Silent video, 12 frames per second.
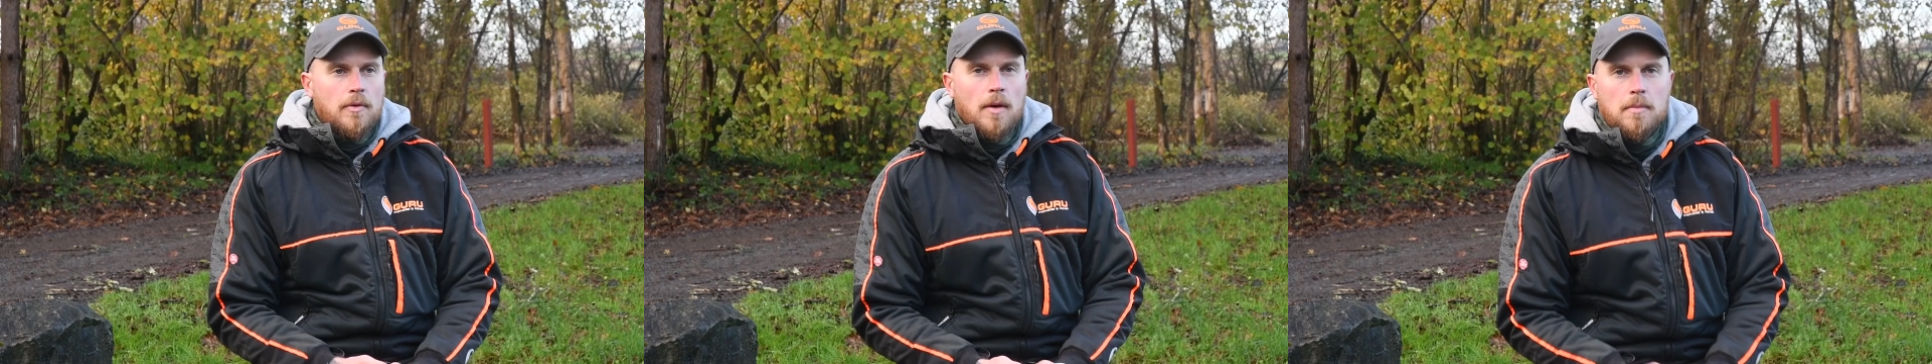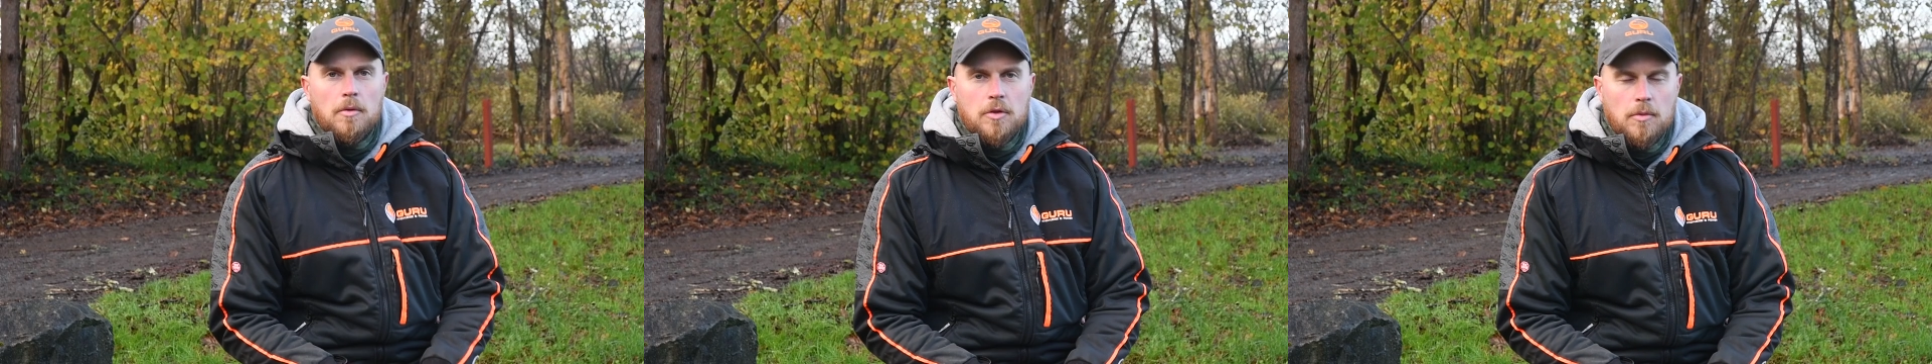We've
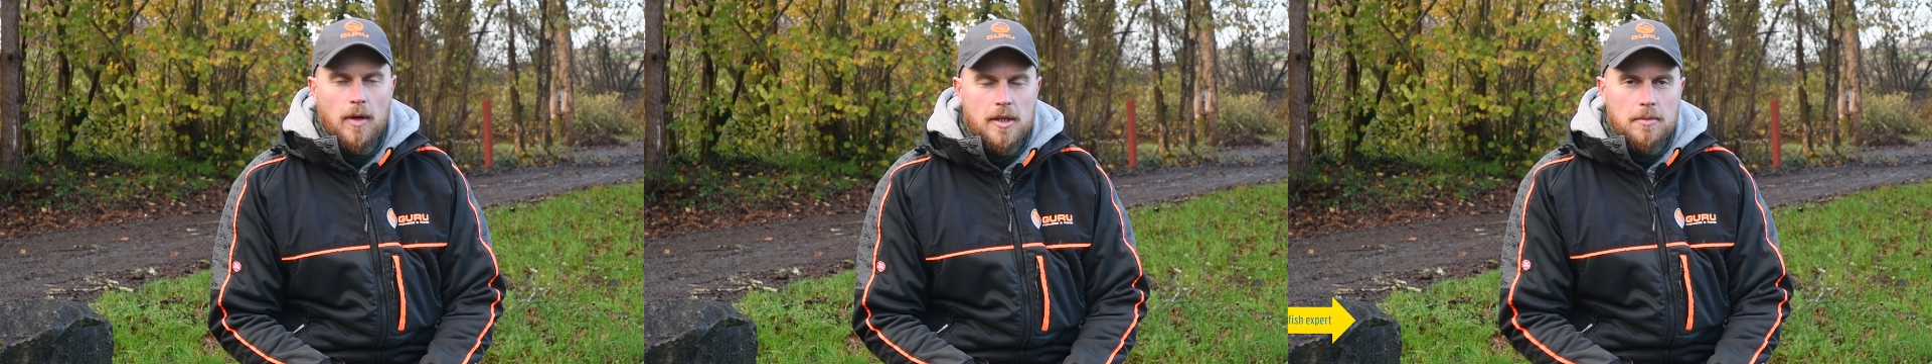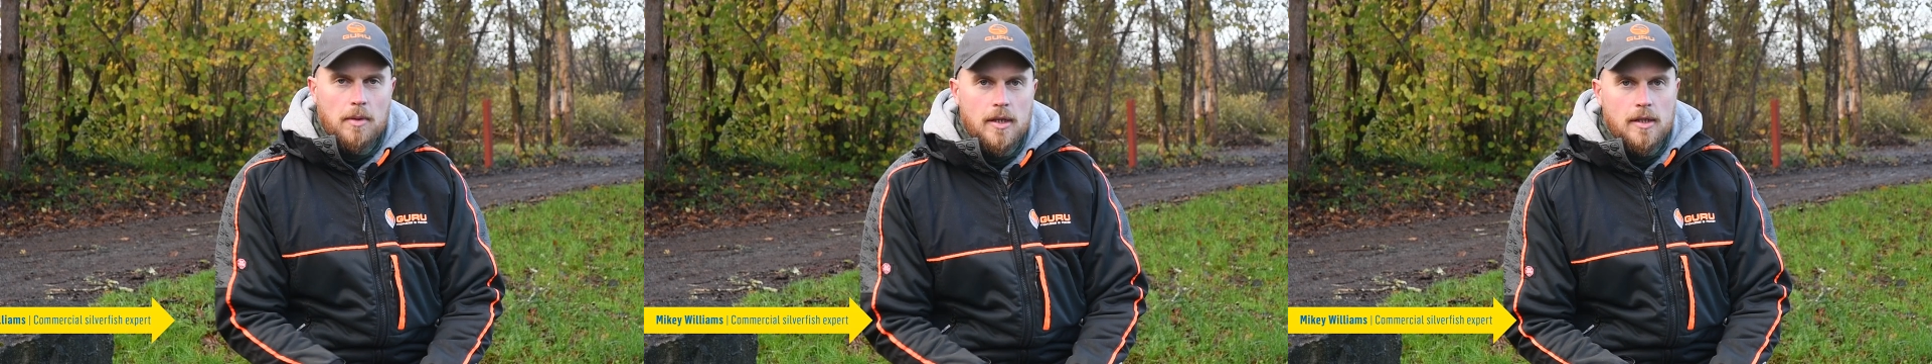come down to White
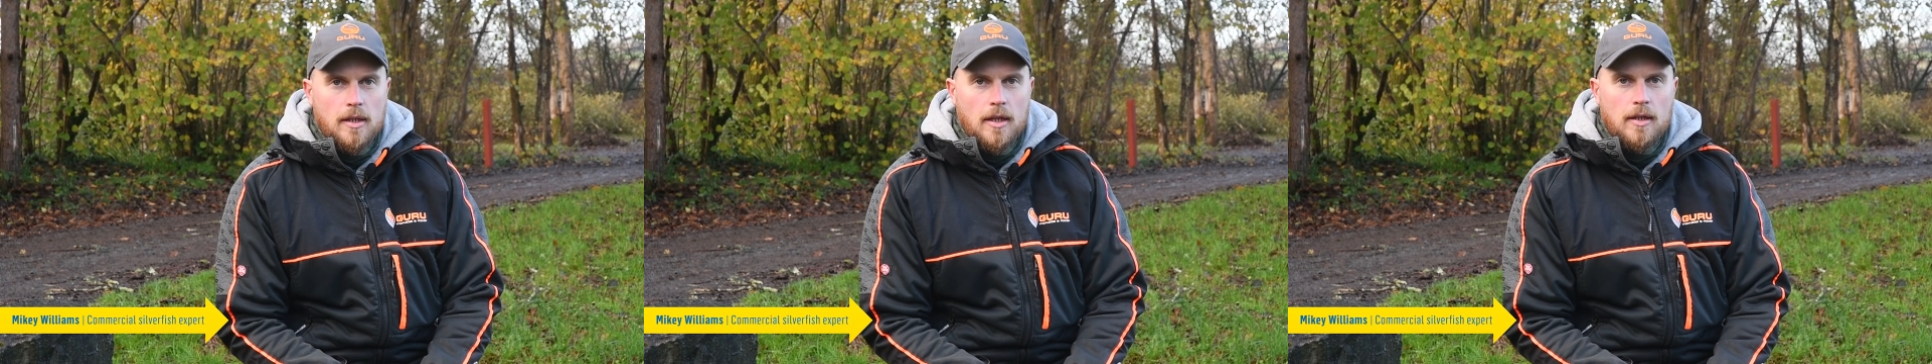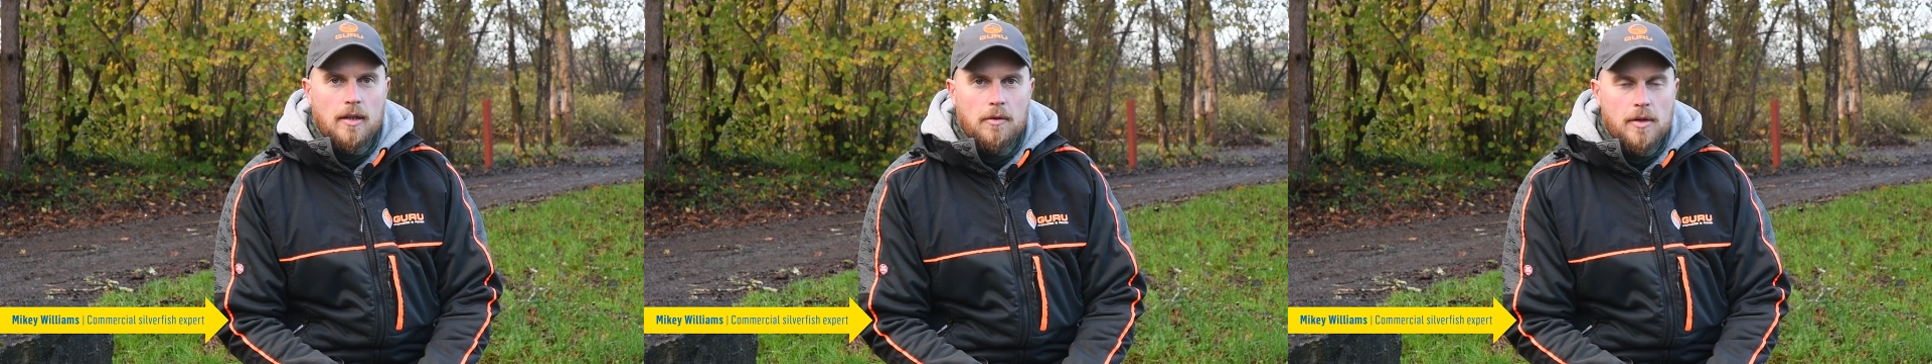Springs
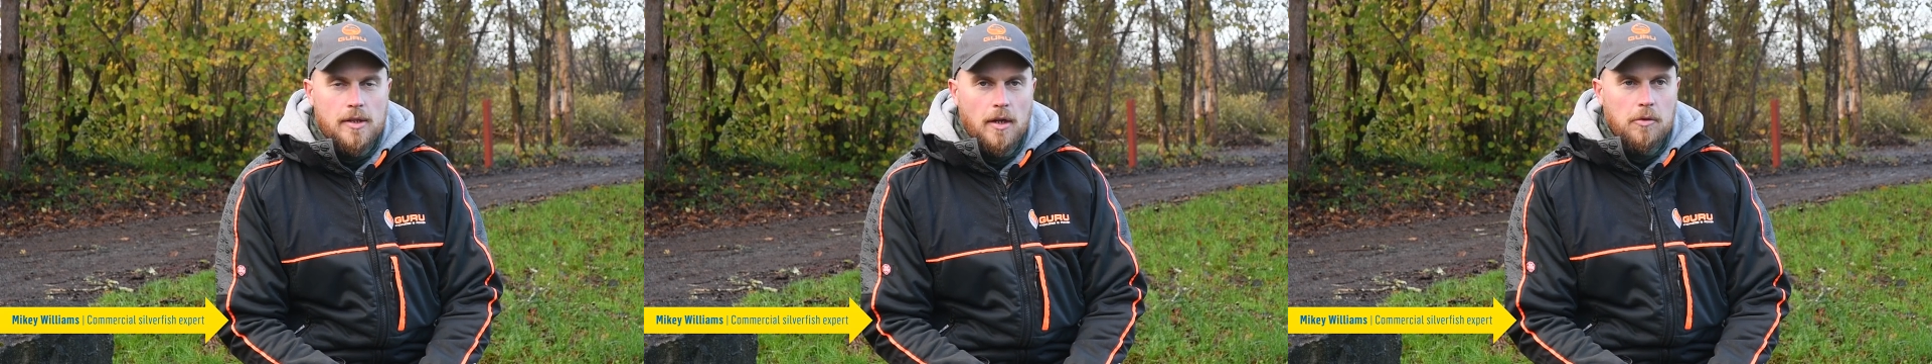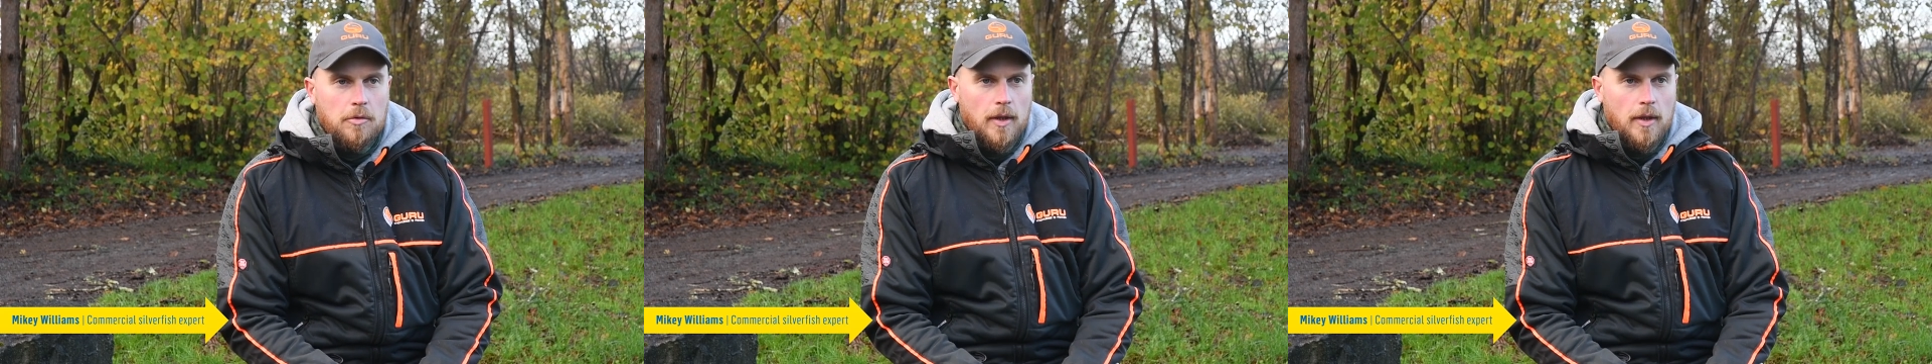today, down in South